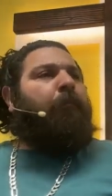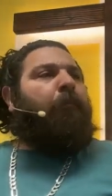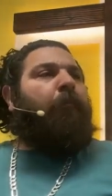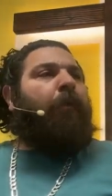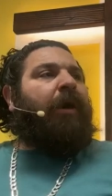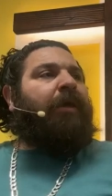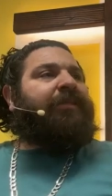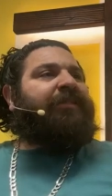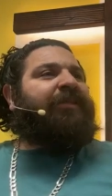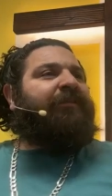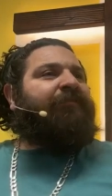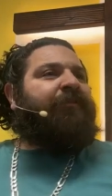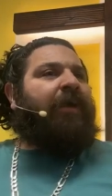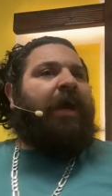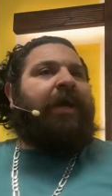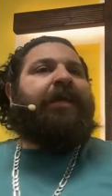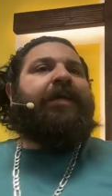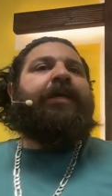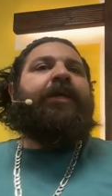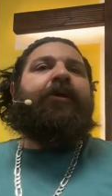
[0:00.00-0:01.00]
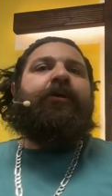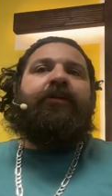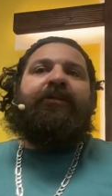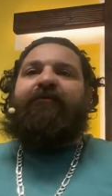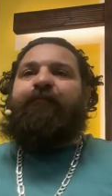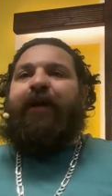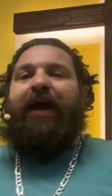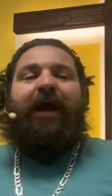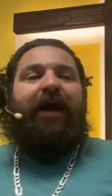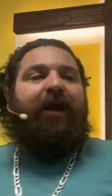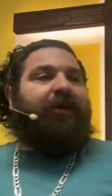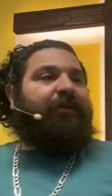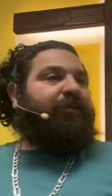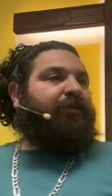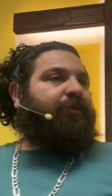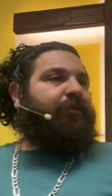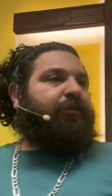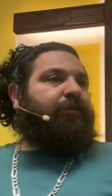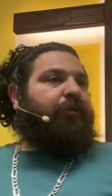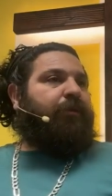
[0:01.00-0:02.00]
months, if not years, have
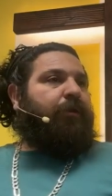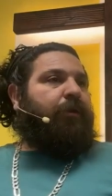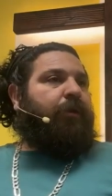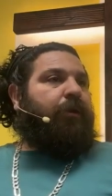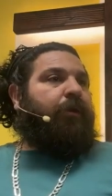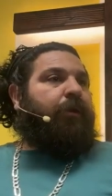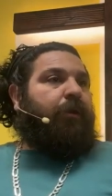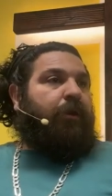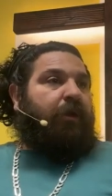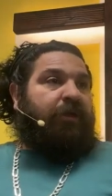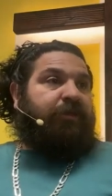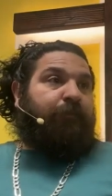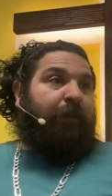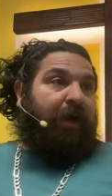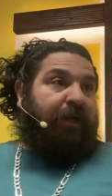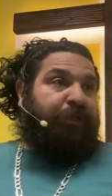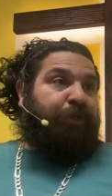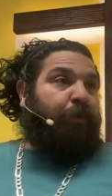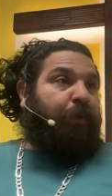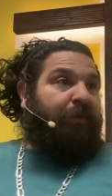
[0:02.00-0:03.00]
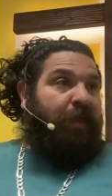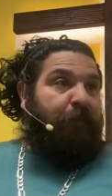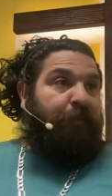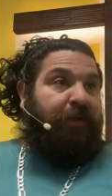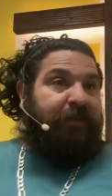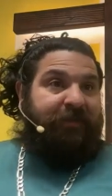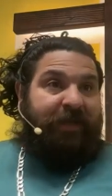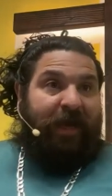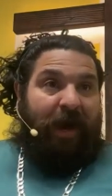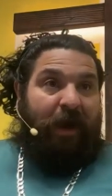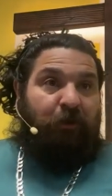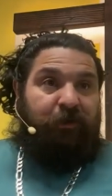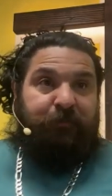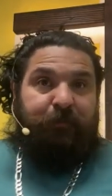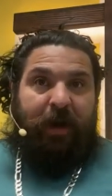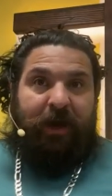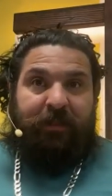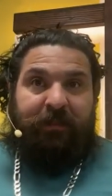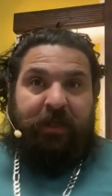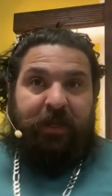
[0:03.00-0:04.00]
passed. Because mind you, when they built a house
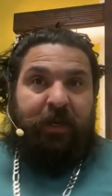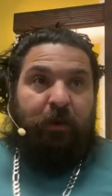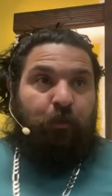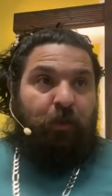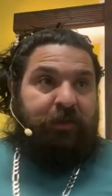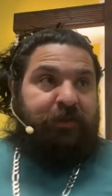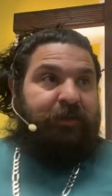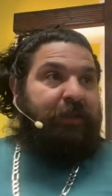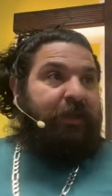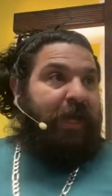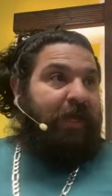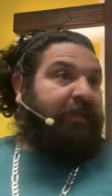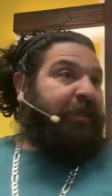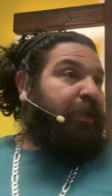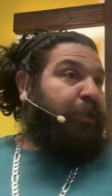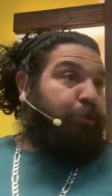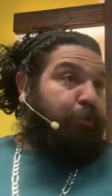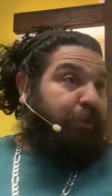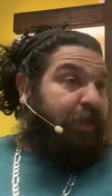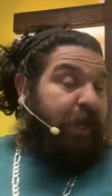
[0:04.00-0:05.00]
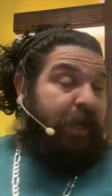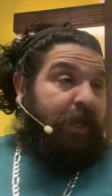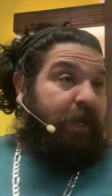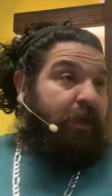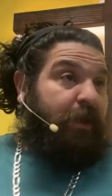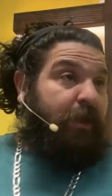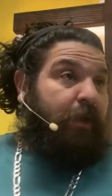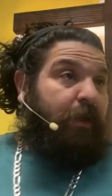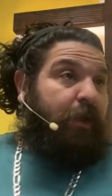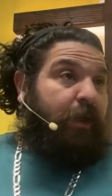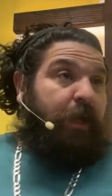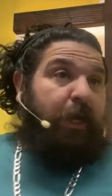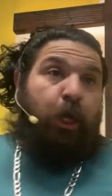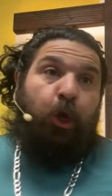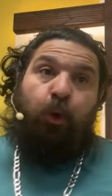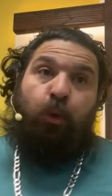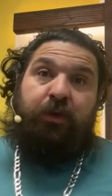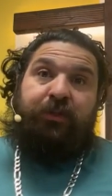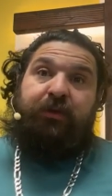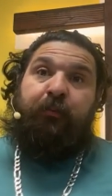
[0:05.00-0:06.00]
back then, it wasn't like they do today.
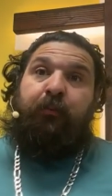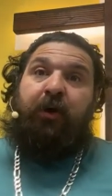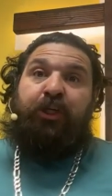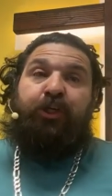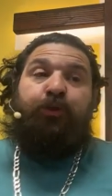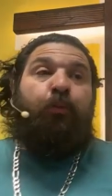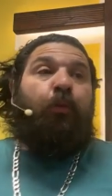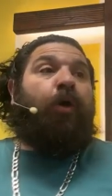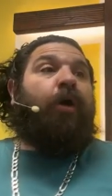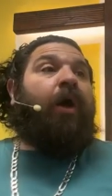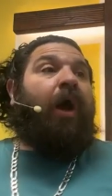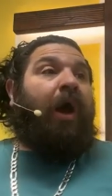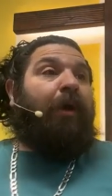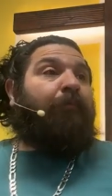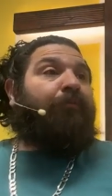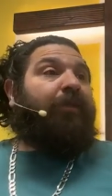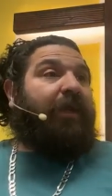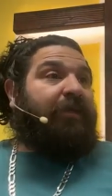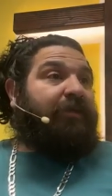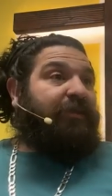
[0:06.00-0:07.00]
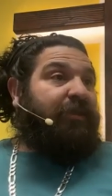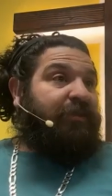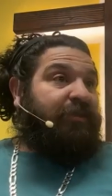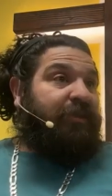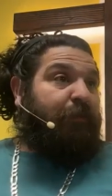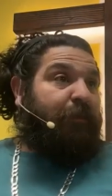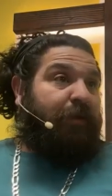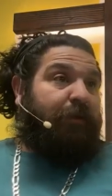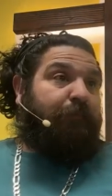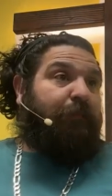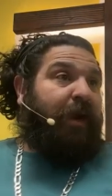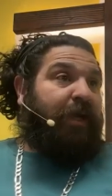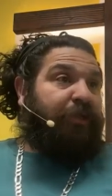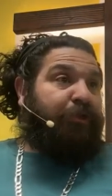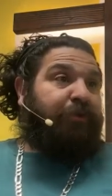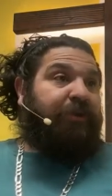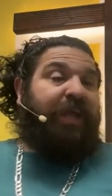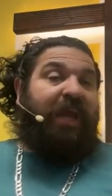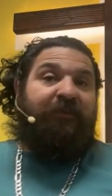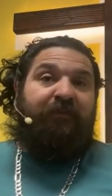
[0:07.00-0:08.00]
It was a much more complex system. And
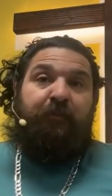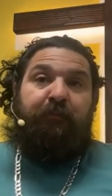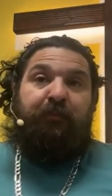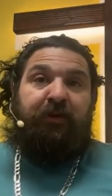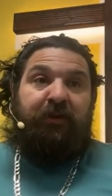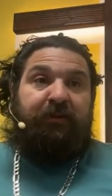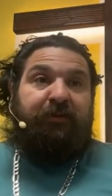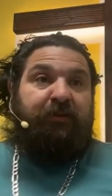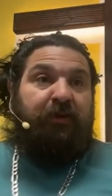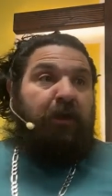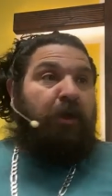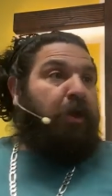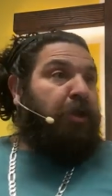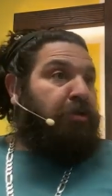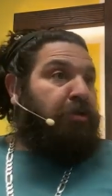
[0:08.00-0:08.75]
mind you, David built